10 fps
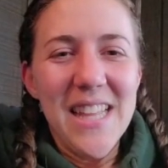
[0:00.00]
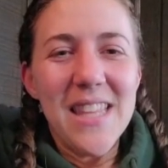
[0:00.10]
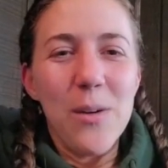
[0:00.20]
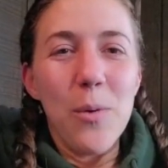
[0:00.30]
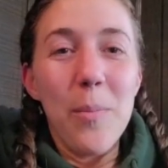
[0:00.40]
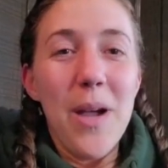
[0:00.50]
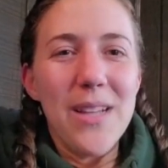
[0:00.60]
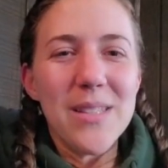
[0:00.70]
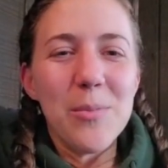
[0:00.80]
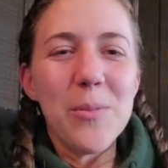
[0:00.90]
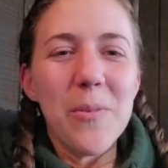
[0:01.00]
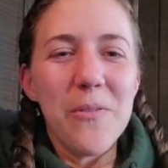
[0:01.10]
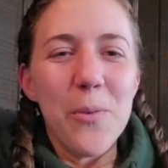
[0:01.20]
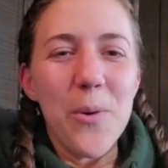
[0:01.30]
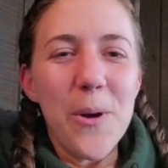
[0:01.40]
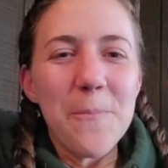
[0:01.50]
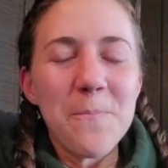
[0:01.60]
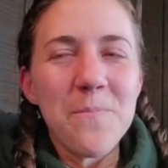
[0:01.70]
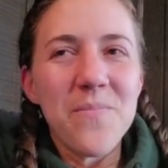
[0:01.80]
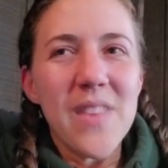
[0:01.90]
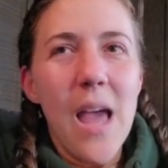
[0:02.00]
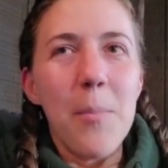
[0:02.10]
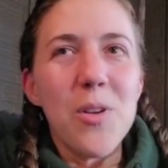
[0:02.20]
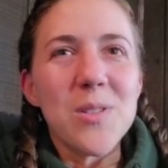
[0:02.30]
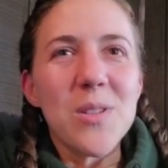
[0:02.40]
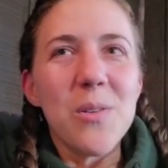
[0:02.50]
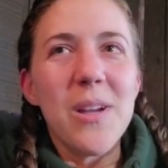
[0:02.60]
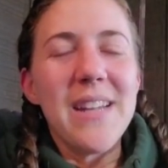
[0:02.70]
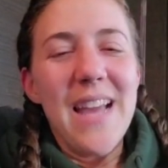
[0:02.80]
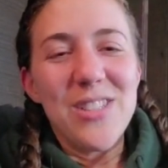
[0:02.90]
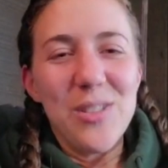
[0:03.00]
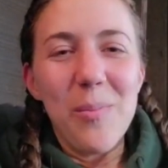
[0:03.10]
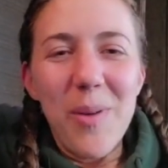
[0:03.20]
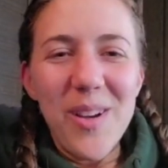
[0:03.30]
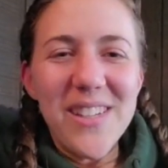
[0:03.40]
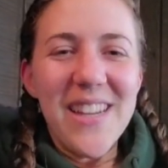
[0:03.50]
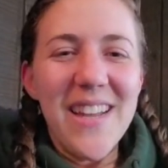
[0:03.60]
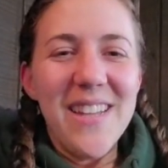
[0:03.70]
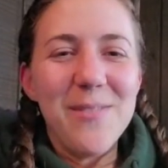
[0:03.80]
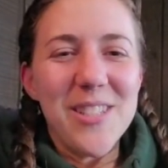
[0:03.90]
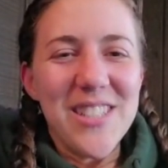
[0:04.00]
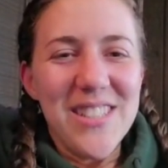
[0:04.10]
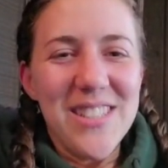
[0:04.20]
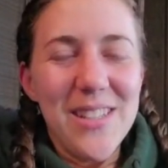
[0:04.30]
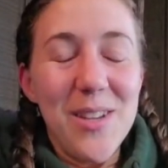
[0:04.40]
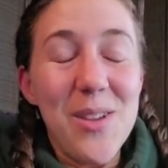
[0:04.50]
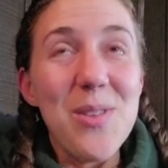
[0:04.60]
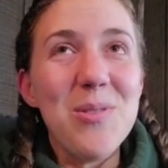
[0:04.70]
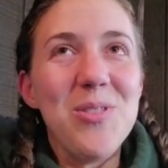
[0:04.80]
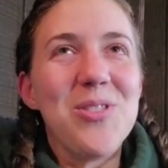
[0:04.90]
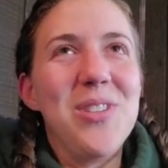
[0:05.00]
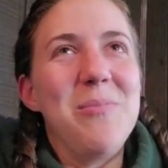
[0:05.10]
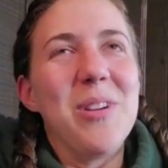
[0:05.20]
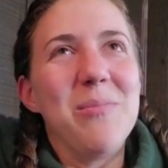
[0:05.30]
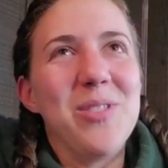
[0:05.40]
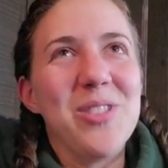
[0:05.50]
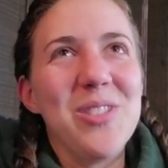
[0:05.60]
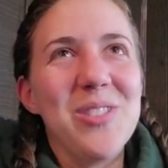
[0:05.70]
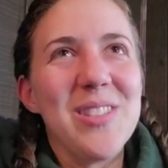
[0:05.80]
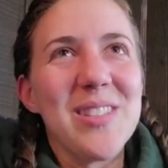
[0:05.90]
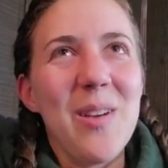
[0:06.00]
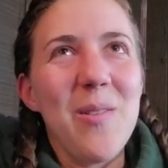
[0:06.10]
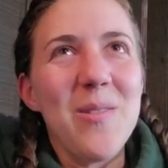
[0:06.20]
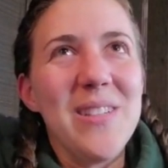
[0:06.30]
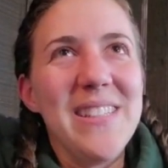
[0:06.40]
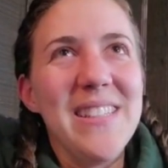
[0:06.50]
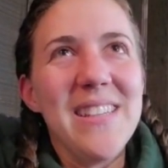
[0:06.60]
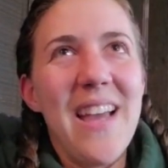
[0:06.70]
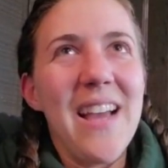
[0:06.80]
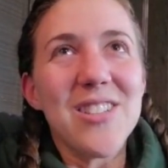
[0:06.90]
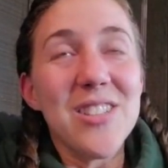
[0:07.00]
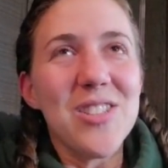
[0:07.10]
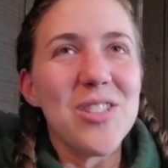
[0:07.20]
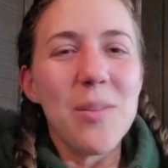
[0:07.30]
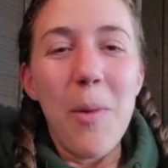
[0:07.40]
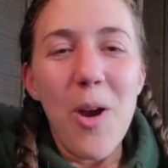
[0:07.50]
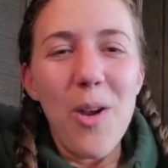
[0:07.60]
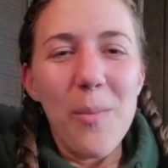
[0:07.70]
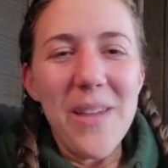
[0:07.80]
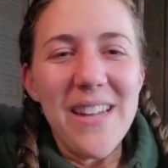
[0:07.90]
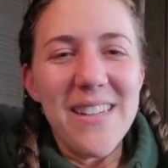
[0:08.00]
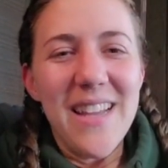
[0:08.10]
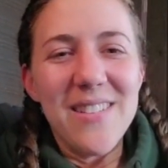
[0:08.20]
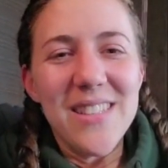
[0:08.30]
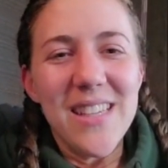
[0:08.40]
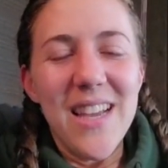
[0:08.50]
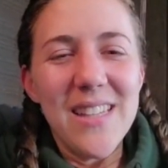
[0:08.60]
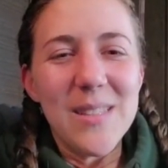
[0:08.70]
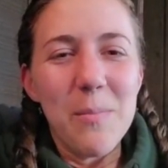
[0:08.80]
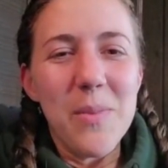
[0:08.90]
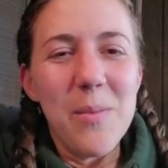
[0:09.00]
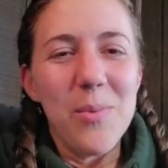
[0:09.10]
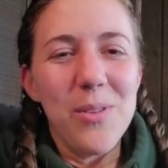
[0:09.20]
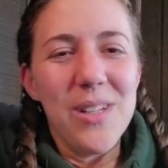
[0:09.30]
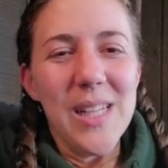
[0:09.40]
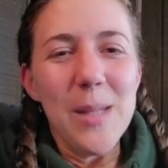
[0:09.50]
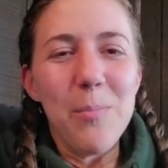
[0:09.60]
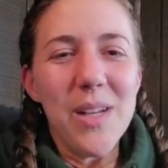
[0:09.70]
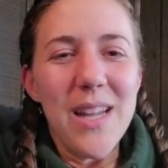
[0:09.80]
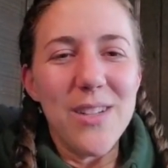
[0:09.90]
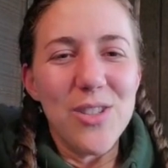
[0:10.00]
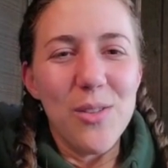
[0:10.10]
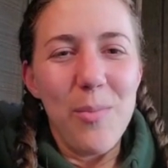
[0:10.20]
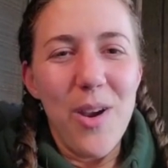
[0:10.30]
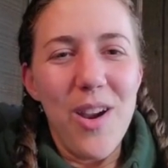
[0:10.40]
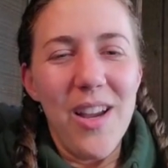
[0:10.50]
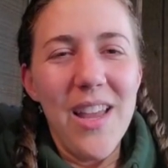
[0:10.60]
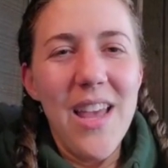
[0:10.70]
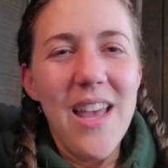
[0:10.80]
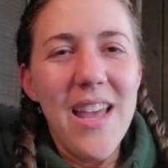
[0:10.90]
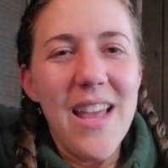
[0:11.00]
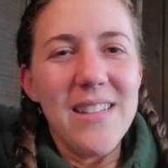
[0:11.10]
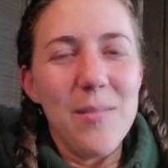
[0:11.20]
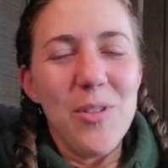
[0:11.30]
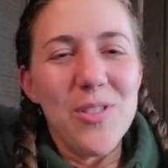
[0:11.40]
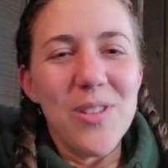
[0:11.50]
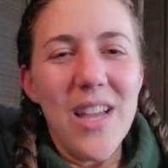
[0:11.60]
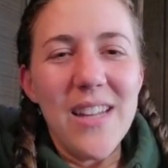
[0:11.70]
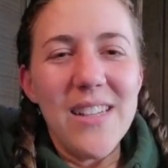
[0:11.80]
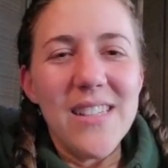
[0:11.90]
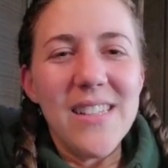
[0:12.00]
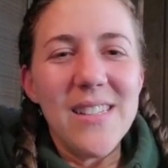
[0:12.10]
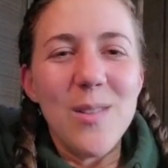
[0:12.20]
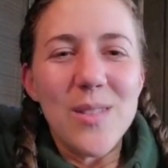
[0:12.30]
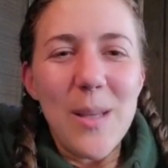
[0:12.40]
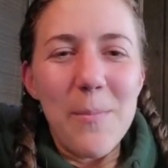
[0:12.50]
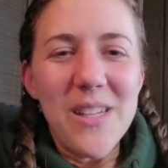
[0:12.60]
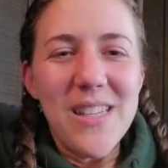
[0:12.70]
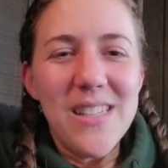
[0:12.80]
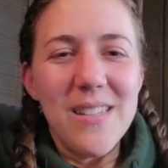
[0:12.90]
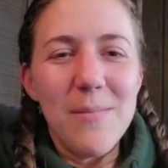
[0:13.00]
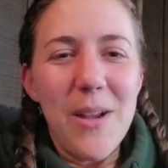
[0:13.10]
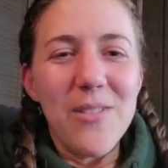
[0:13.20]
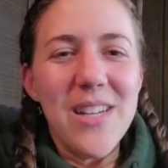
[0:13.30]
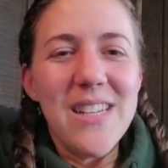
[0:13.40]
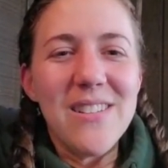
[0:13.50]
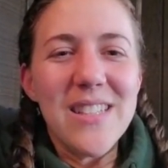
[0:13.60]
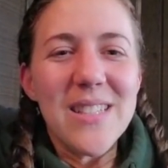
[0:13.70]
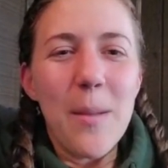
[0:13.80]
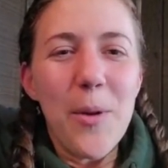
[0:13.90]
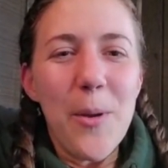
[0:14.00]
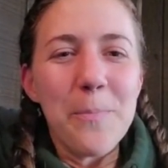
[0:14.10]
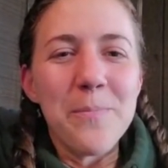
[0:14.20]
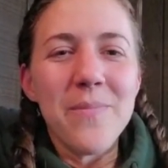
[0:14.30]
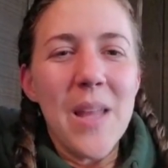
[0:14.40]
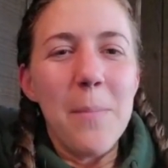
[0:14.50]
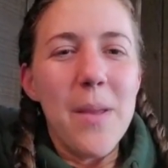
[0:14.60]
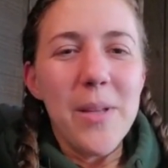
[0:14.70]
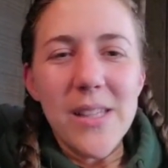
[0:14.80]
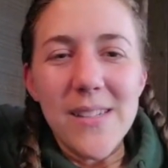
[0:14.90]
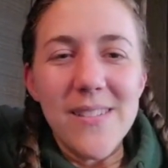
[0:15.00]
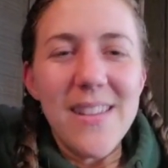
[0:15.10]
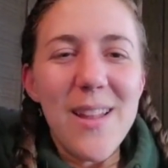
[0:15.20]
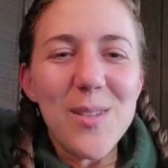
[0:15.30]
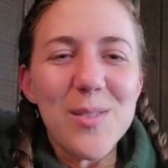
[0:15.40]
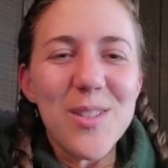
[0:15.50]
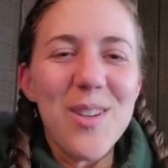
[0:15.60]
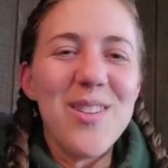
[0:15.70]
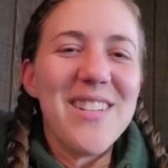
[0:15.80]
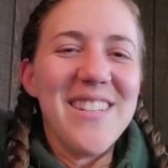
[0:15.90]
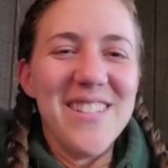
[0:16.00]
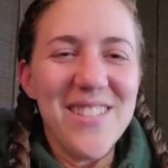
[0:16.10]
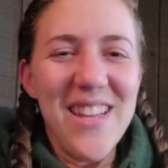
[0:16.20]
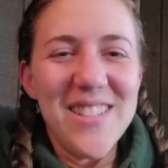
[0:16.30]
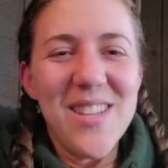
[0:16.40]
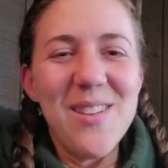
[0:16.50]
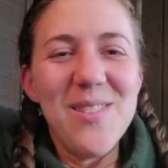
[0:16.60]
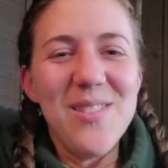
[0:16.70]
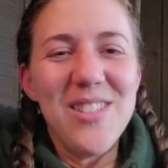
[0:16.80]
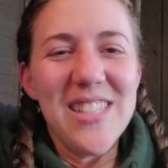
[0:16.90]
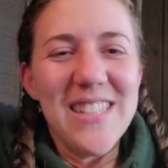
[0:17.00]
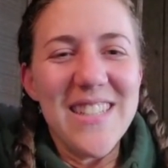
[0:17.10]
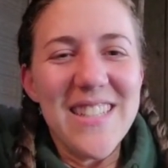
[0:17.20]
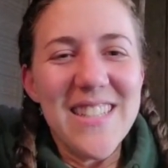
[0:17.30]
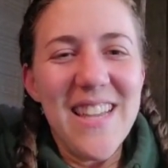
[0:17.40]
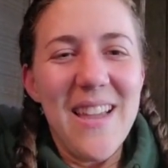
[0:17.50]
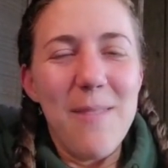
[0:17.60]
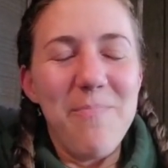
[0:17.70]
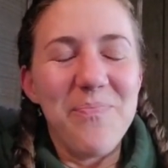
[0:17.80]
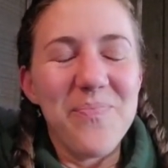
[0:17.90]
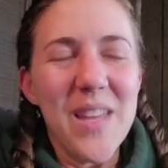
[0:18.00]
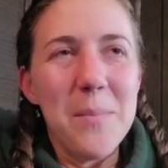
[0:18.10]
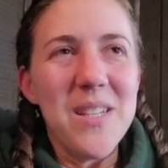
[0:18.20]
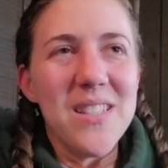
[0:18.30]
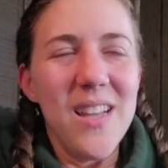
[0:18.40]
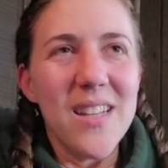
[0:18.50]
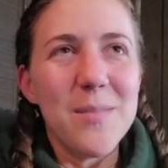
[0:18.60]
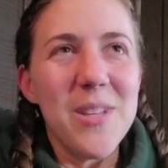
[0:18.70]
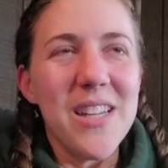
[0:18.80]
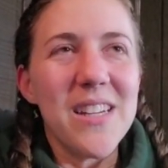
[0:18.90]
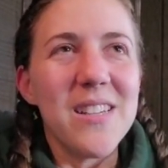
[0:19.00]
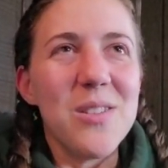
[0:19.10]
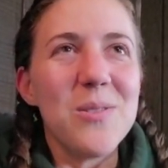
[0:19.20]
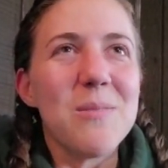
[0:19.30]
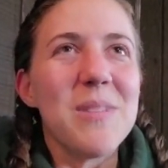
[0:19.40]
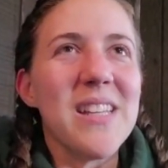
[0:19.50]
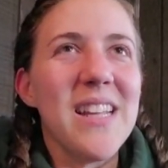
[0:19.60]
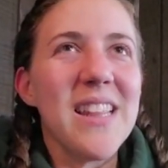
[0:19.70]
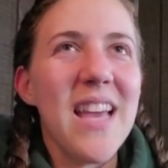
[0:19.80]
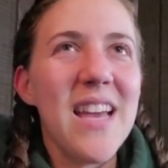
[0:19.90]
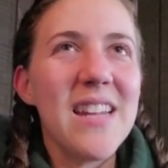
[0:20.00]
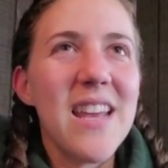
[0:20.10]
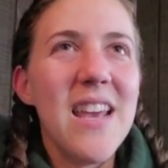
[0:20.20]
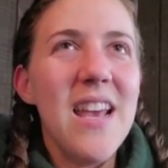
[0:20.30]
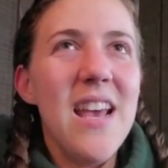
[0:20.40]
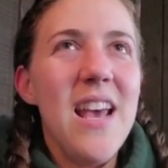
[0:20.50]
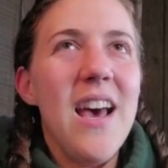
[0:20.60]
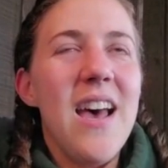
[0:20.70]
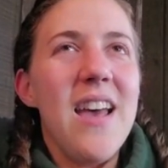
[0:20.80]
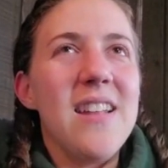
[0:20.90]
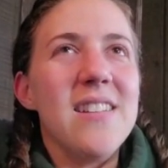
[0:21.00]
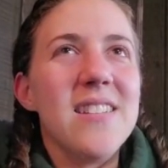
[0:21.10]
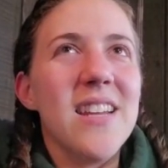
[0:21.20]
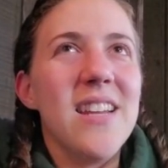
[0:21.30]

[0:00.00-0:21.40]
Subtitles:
think were possible before. I'm also a national park guide, which is a huge dream come true. So actually just tomorrow I'm heading out to guide some people in Olympic National Park, and I'm also guiding in Yosemite and Mount Rainier this summer, maybe a little Yellowstone, so that's huge, and it means a lot to me that I can do something like that. And